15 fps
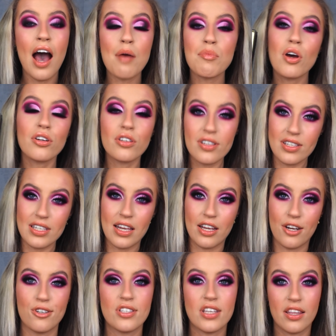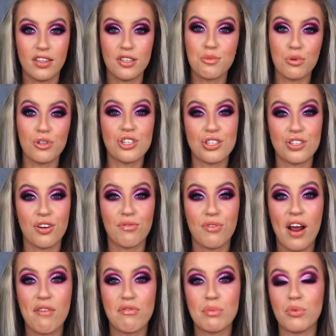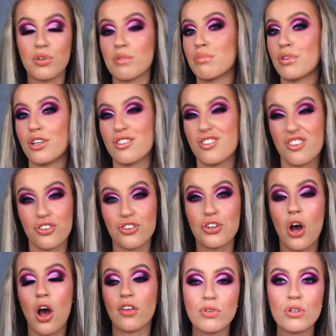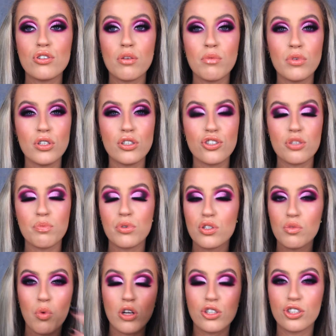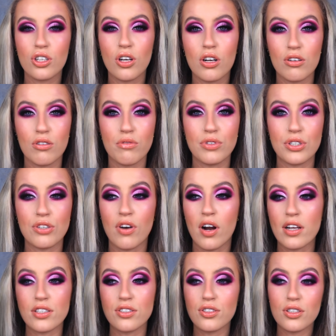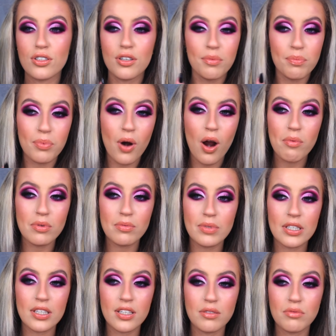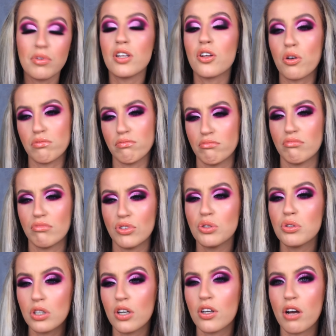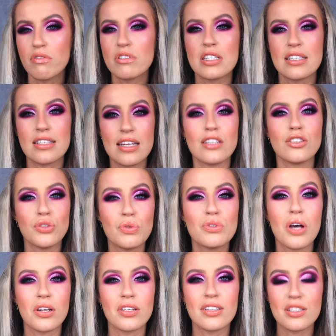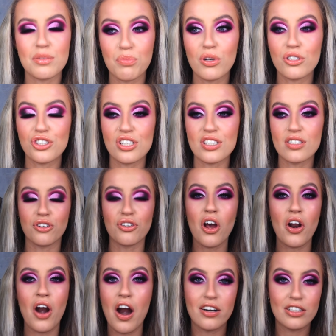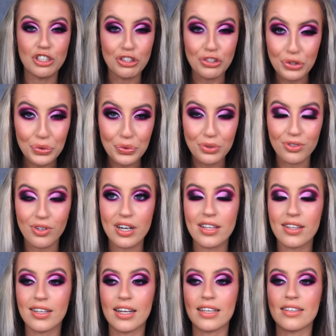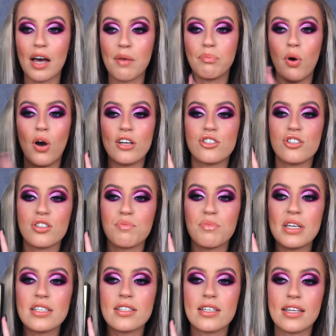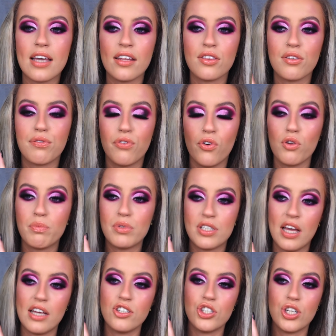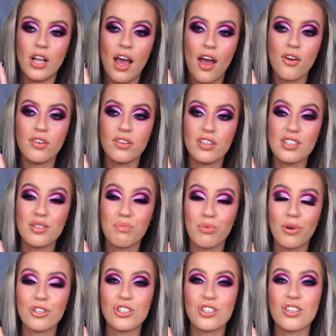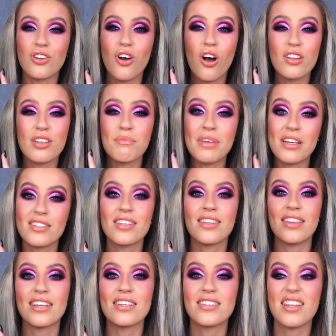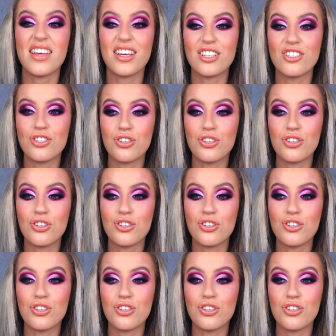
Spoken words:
I'm not going to sit here and say that these brushes are for everybody because they're not. If you're someone who just puts a wash of color over your eye, you're probably, well no, you could obviously still use all of these brushes. They're not hard to use or anything like that, but I just mean to get the full potential out of these brushes and all the amazing things they can